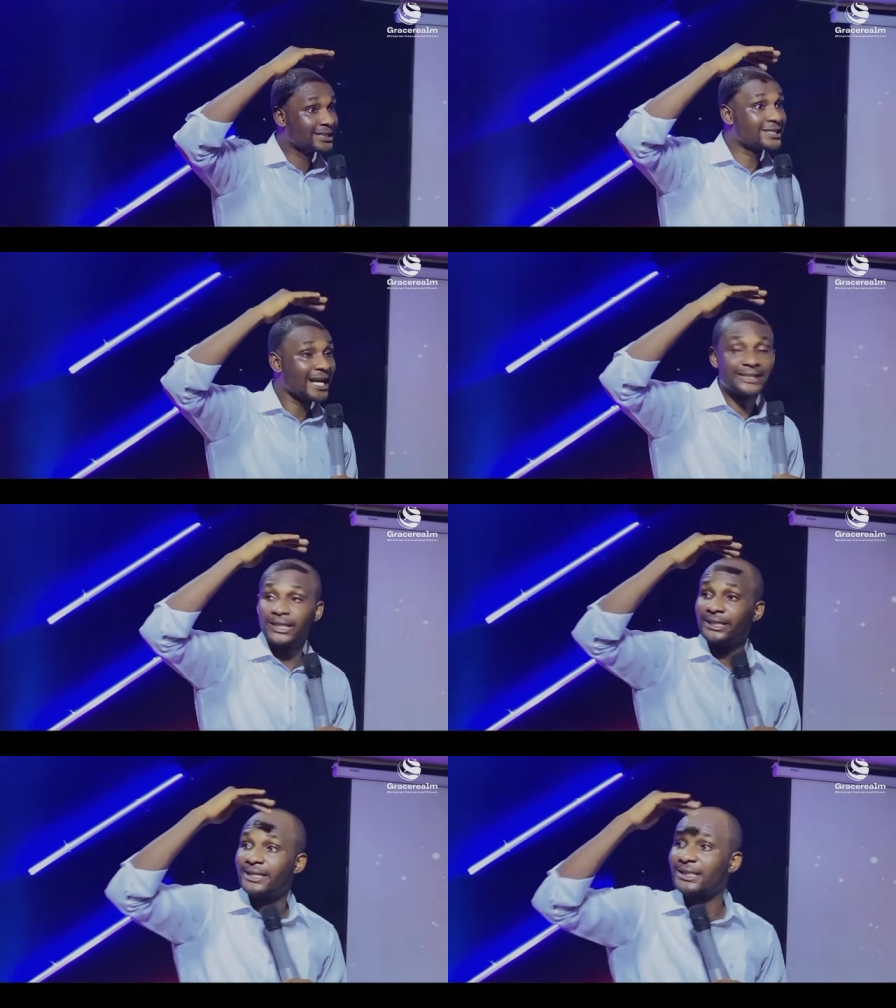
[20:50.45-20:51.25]
Right
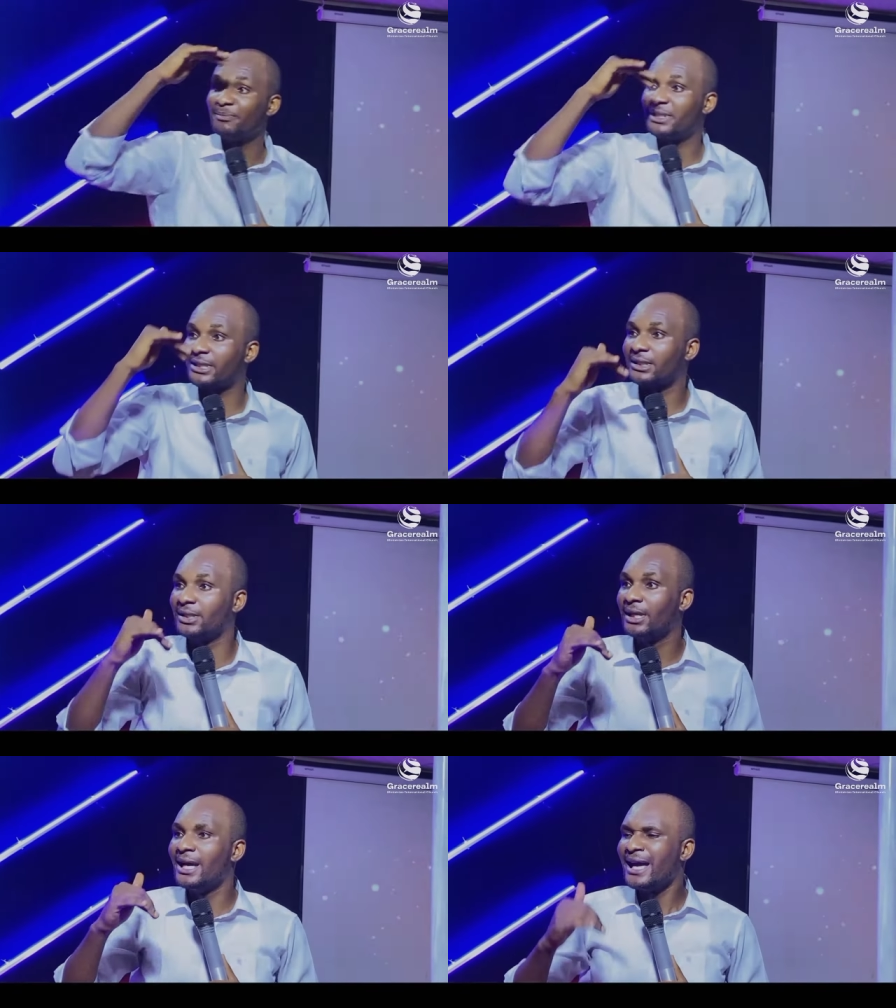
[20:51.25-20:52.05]
in that meeting,
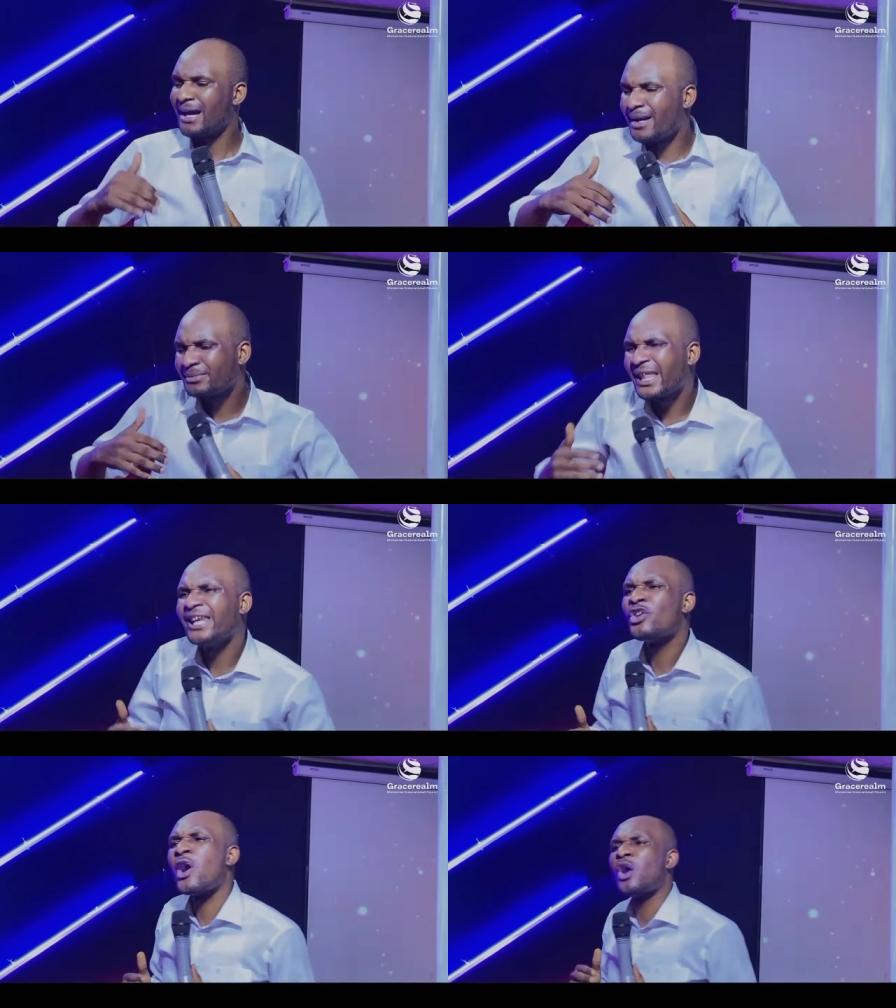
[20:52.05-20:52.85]
I'm
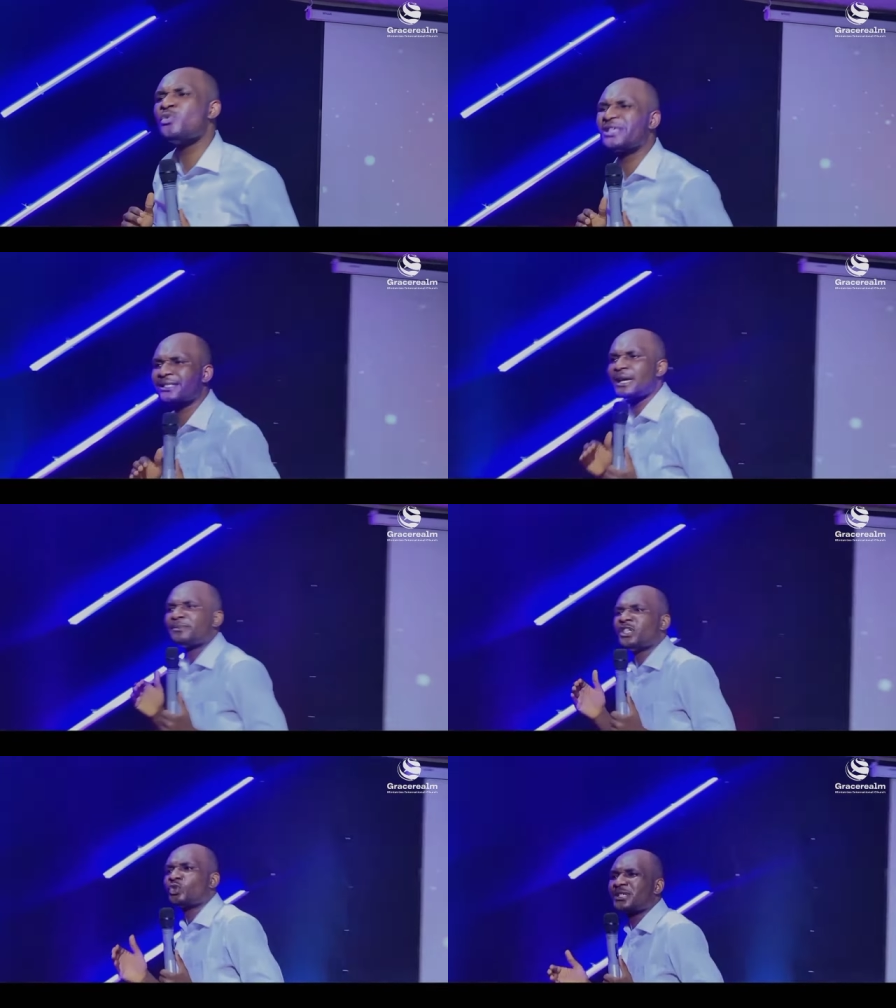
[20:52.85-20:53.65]
telling you how we
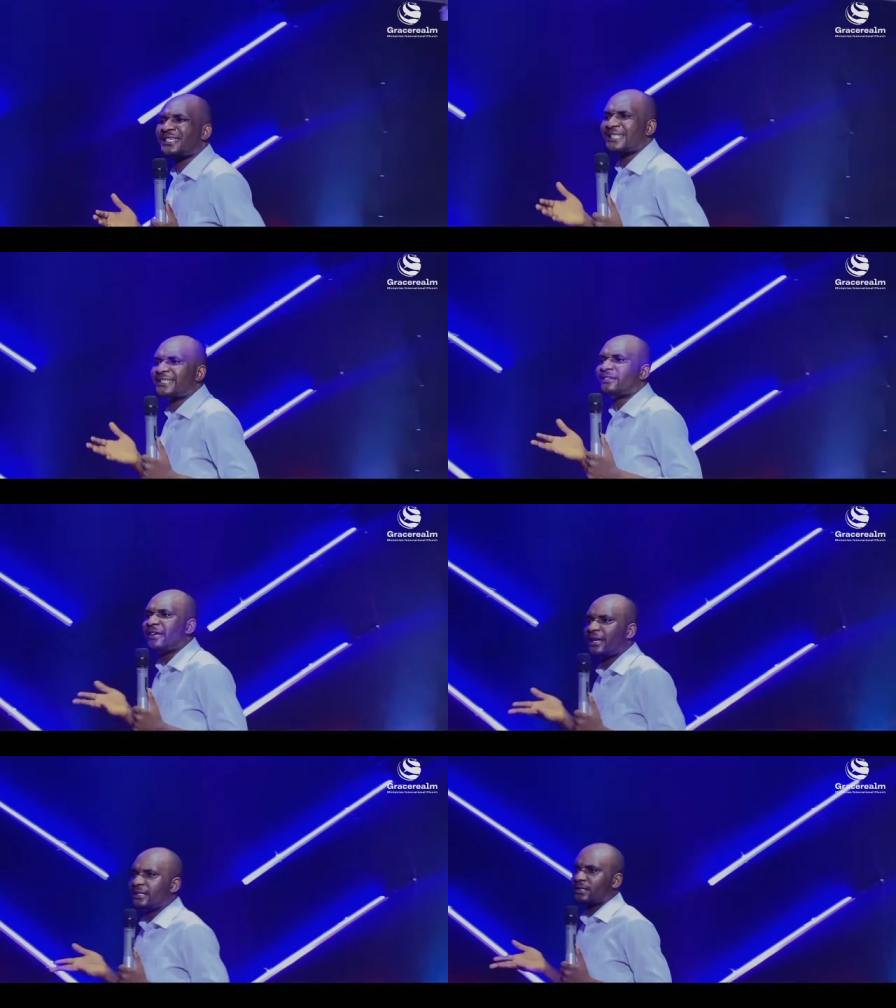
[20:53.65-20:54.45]
stepped into
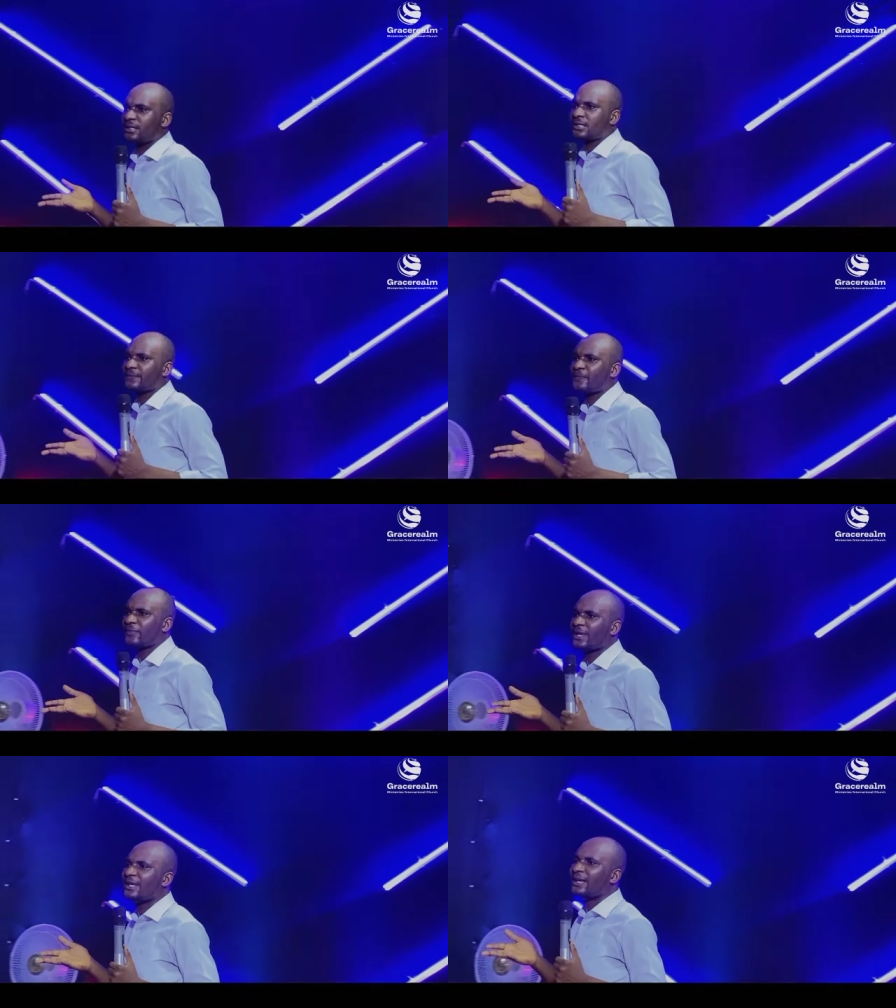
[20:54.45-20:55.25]
realities.
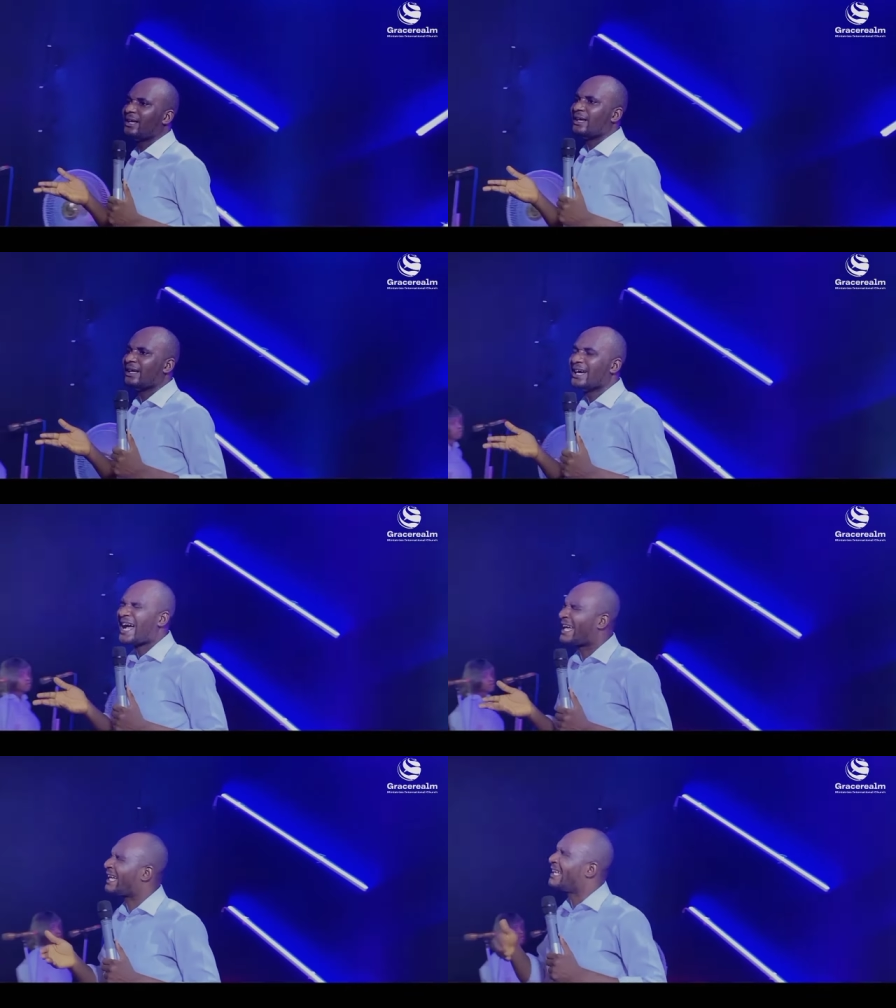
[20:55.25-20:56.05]

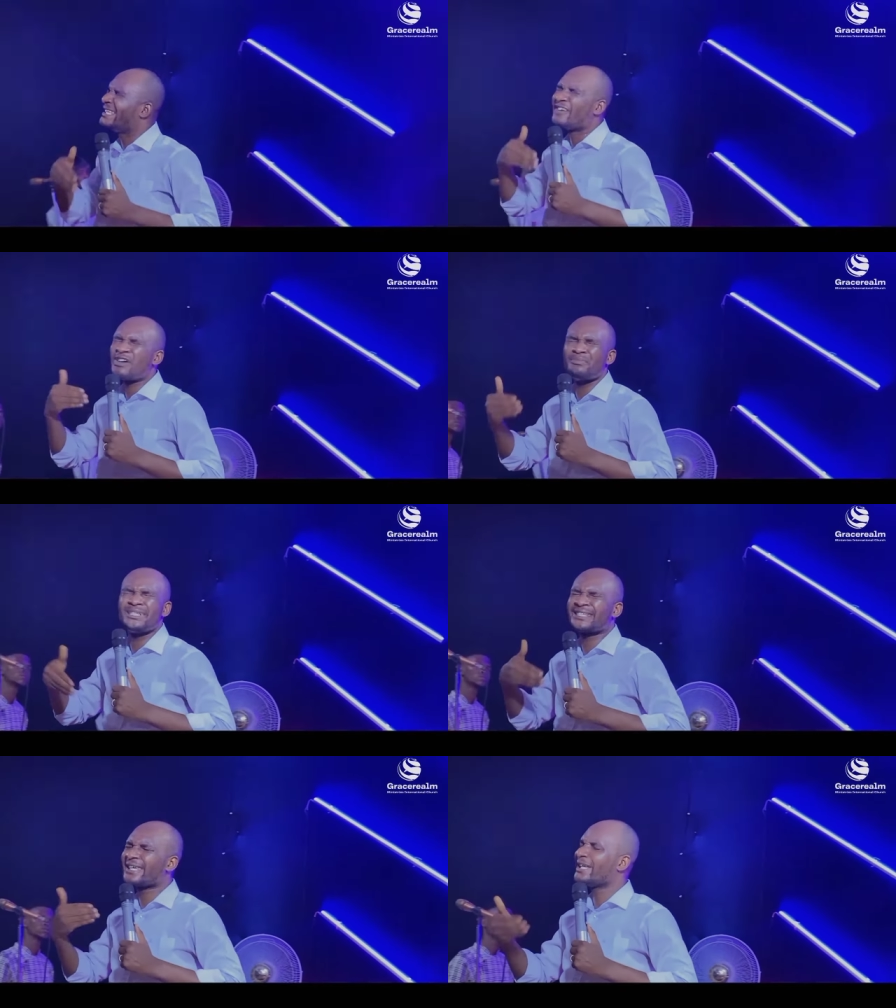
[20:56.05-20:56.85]
I can never be
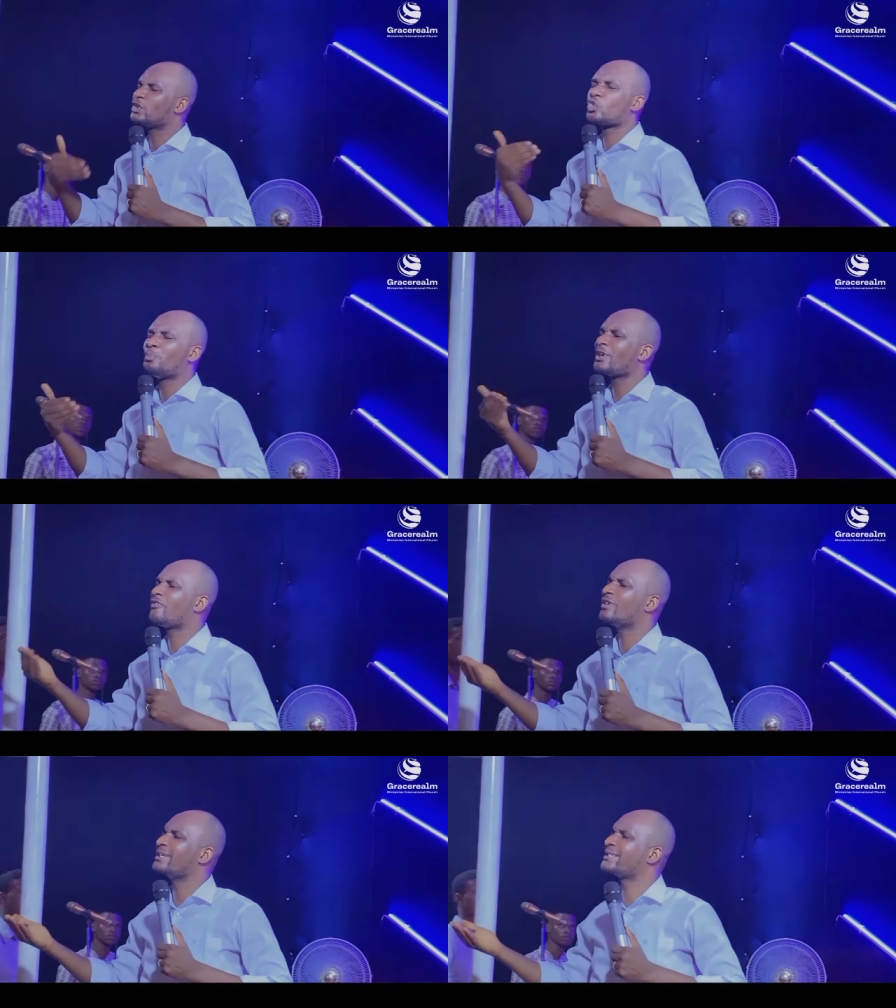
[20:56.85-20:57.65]
scared to pray
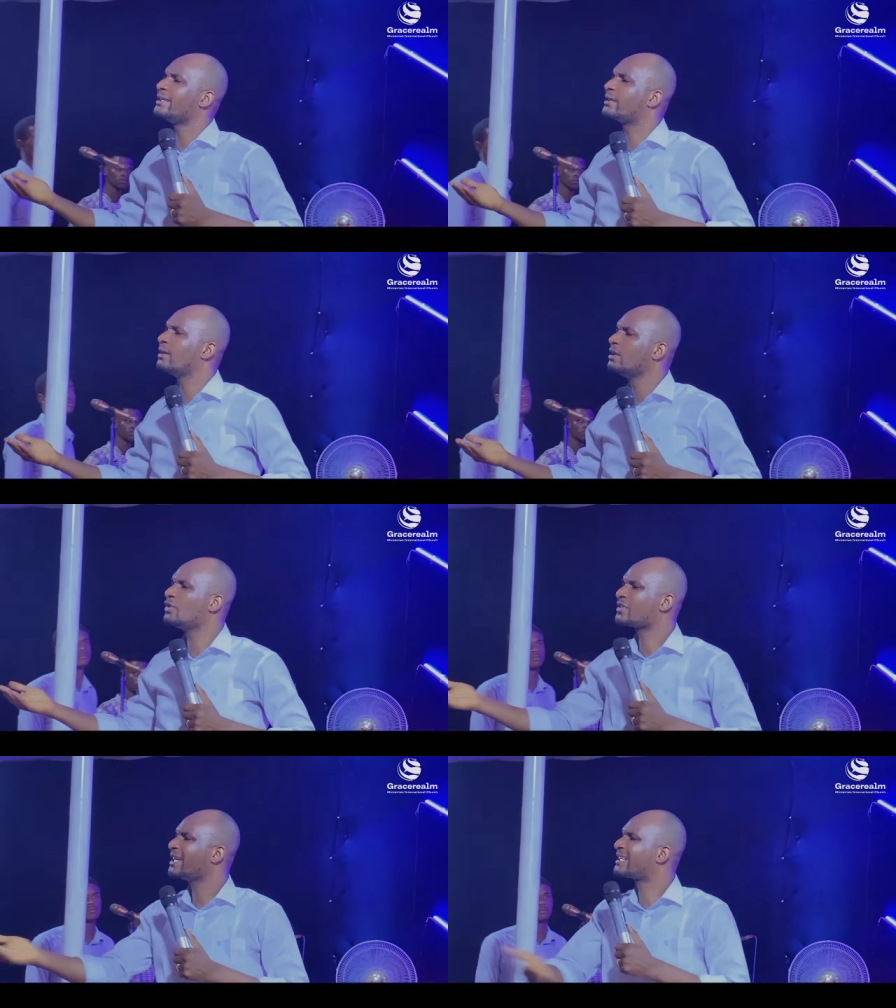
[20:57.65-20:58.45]
for the sick.
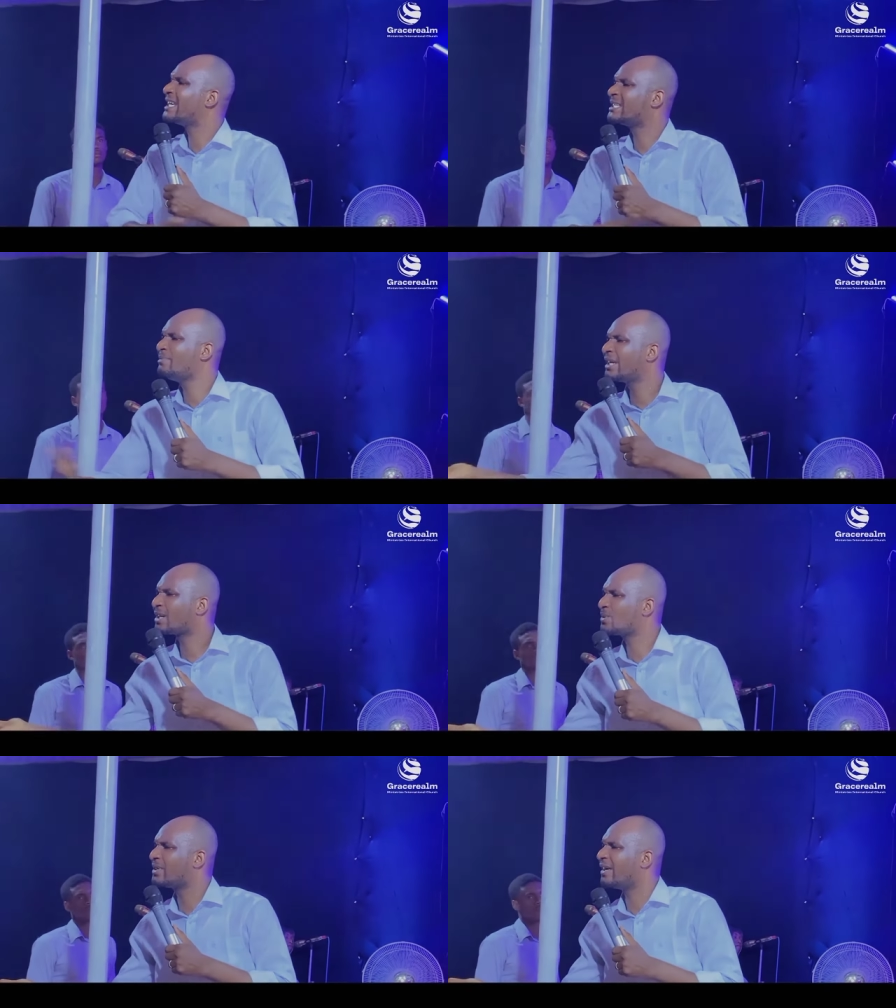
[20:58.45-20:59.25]
You've seen crazy
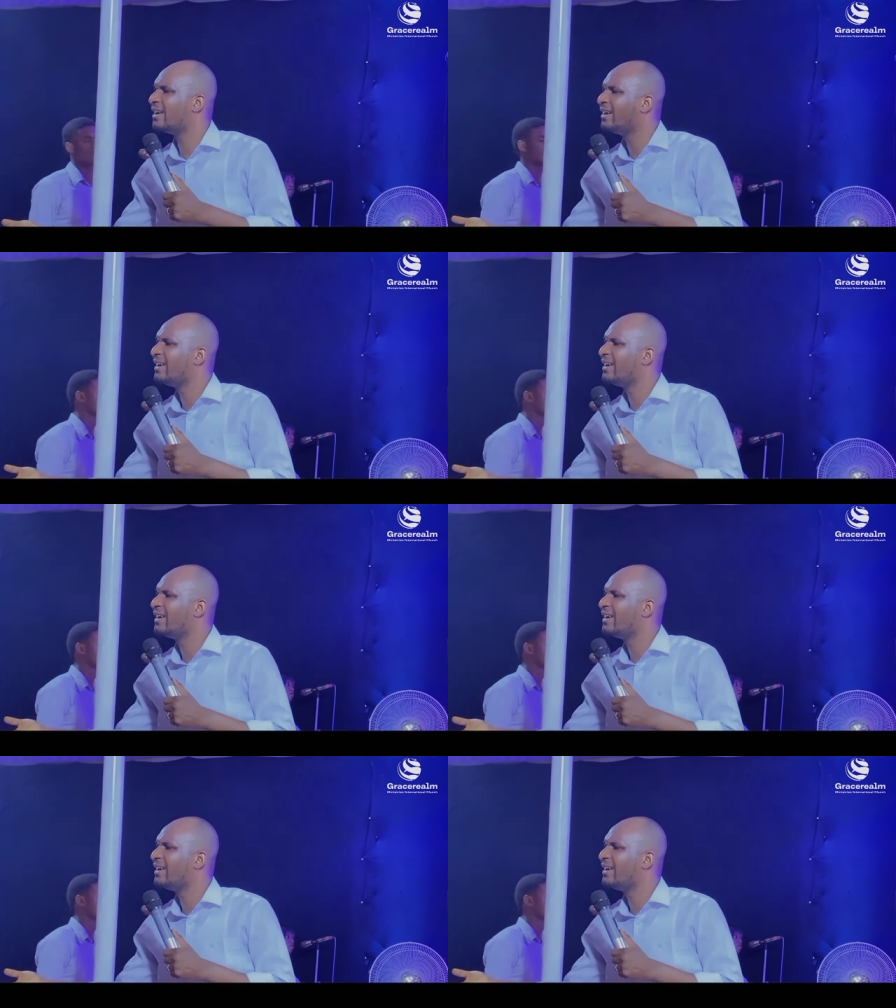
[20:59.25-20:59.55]
miracles here.